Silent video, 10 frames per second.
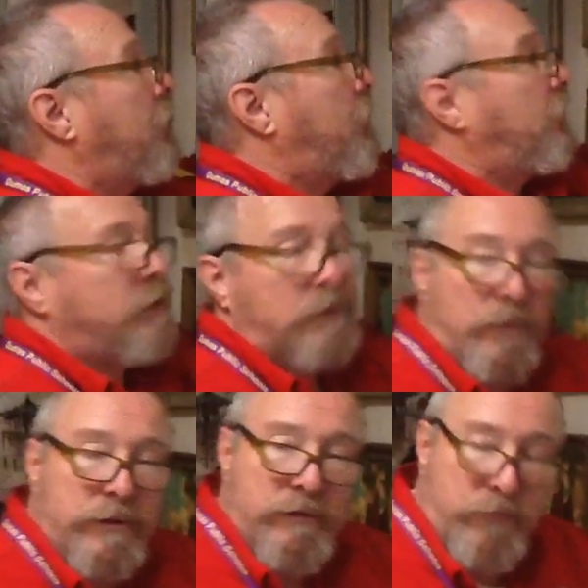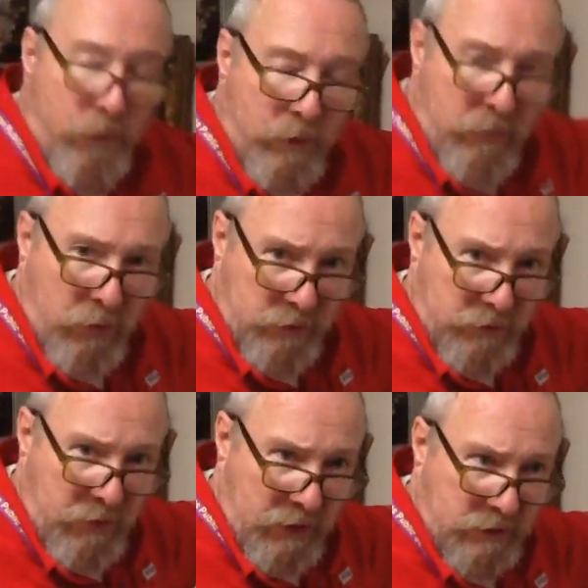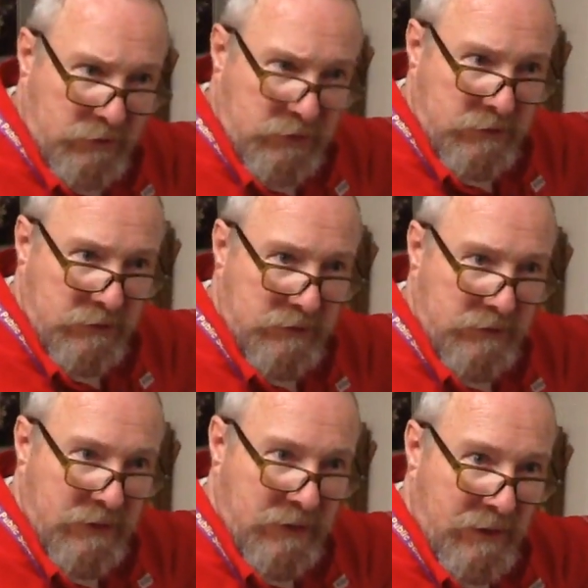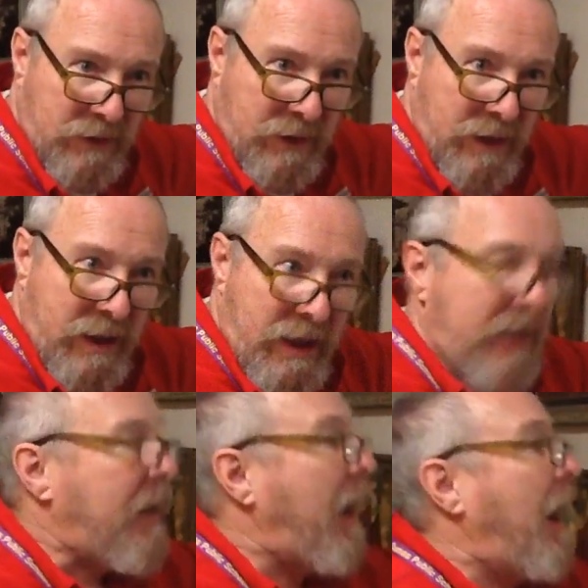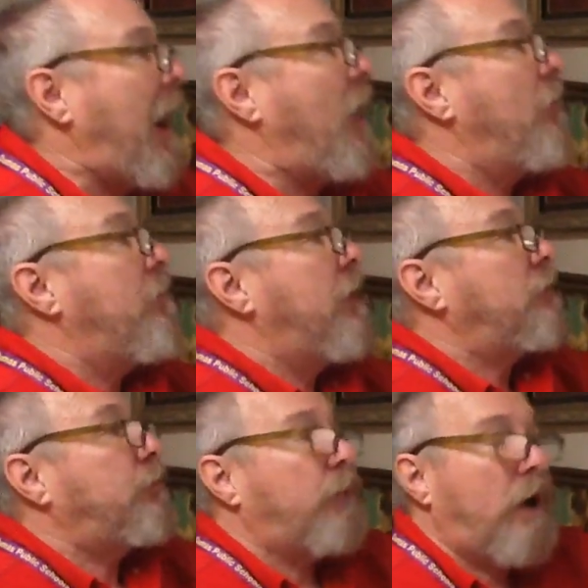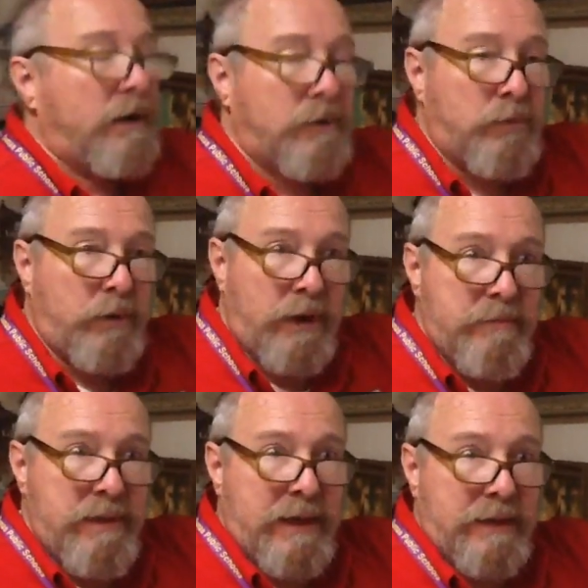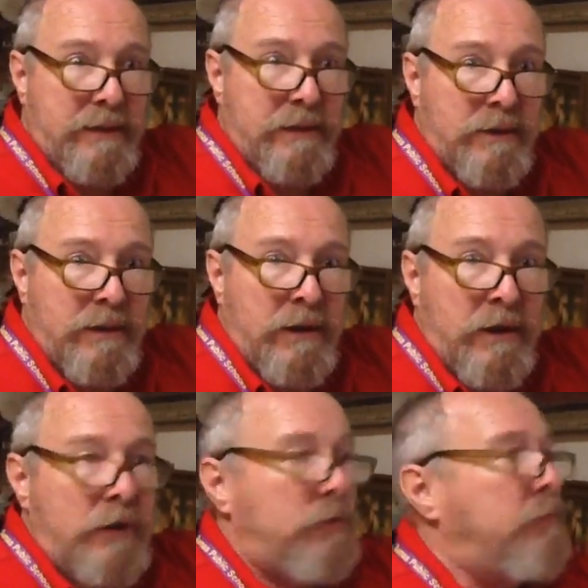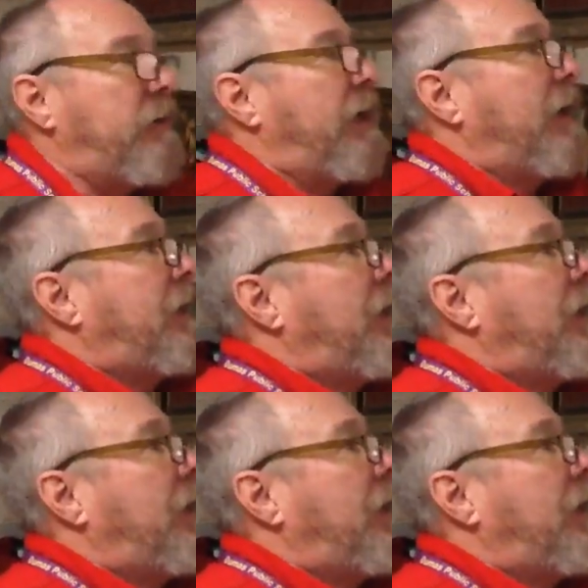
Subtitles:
ammonia and only 4 moles of oxygen? And how much product would I make? You may not